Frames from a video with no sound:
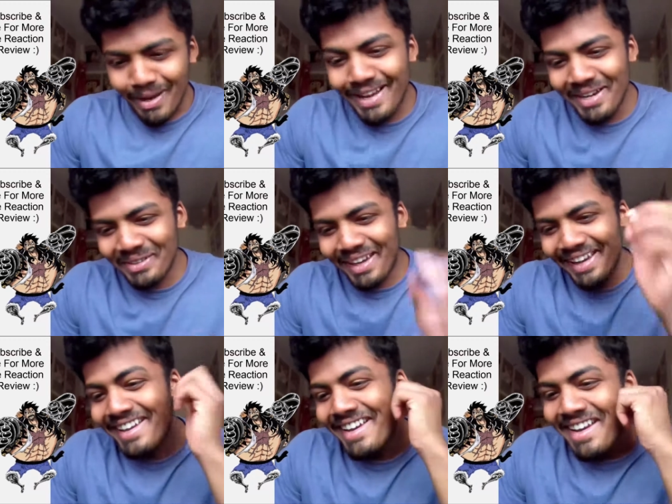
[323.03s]
but
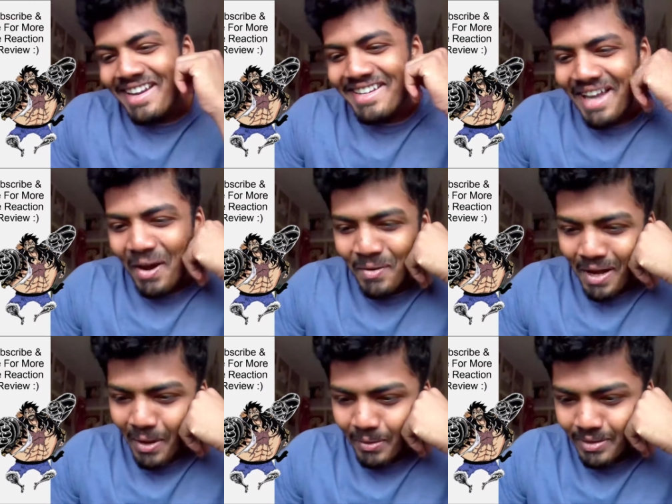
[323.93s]
okay now
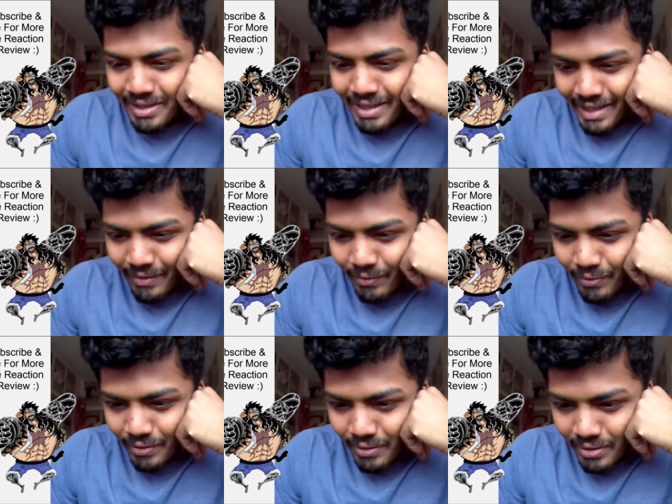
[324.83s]
now leave
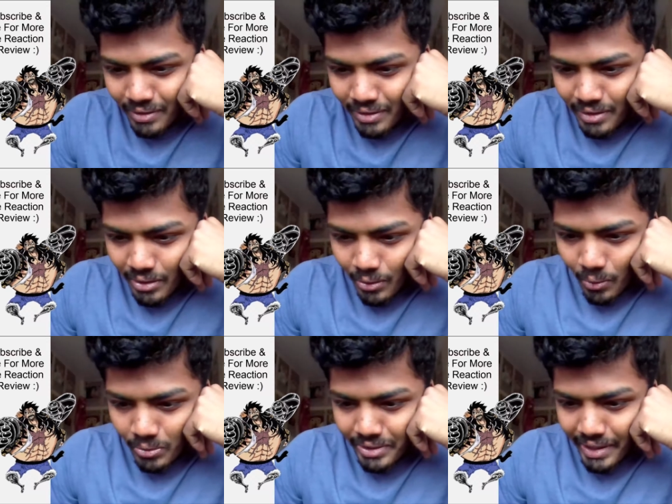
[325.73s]

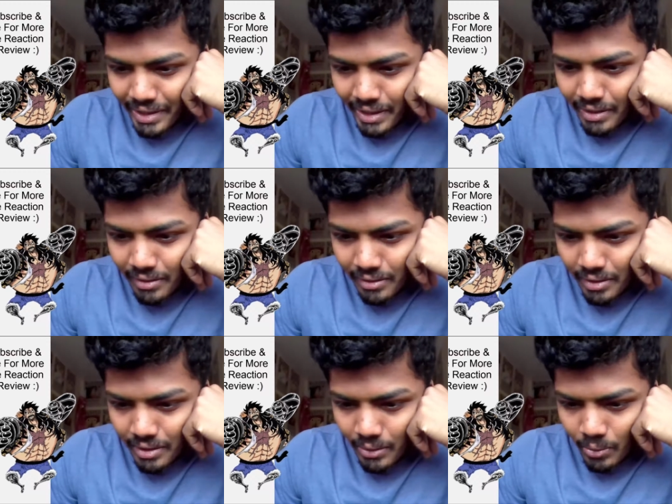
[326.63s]
all that uh,
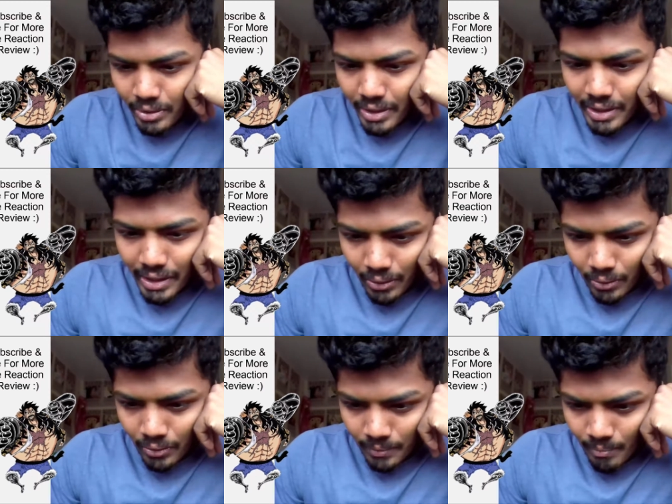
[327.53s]
uh all that
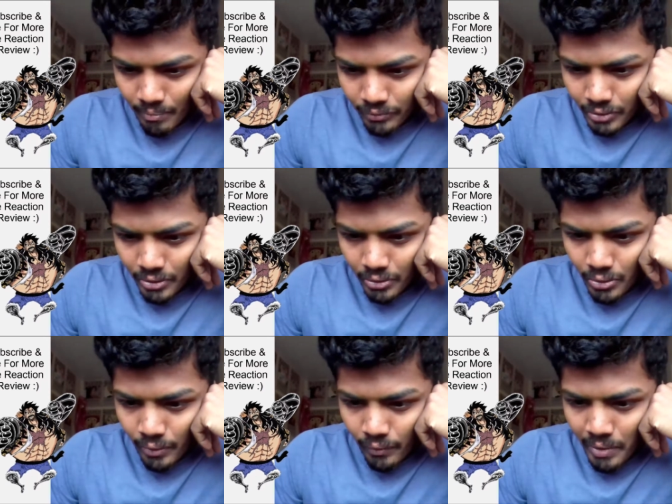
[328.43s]
alone
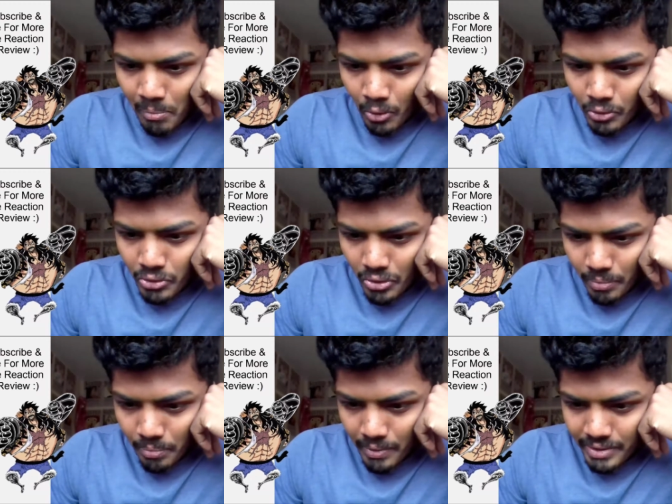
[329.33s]
look we bought
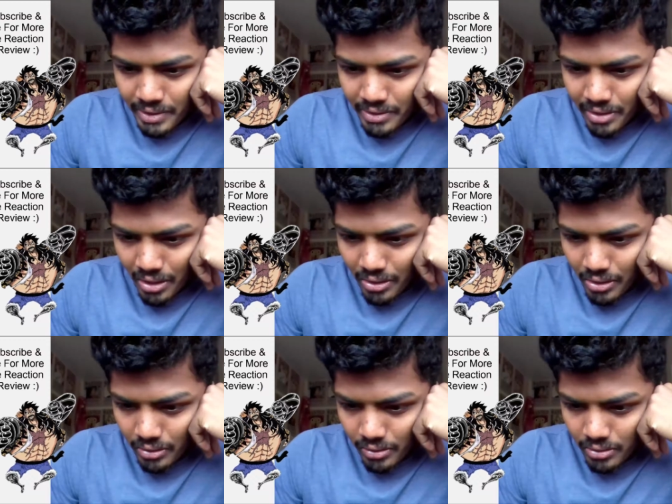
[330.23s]
you present
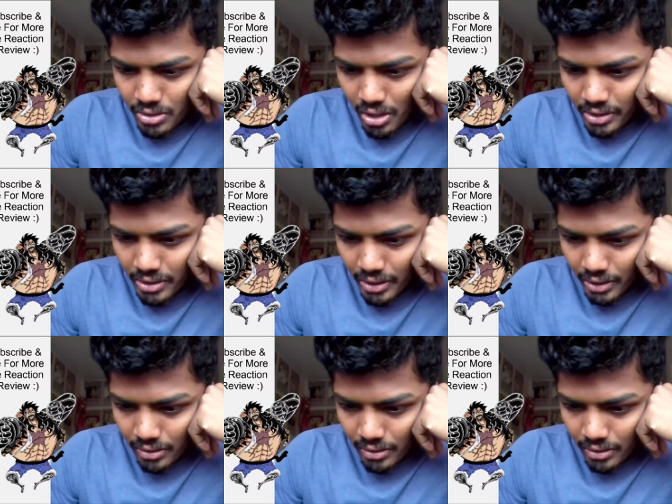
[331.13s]
Charlotte Charlotte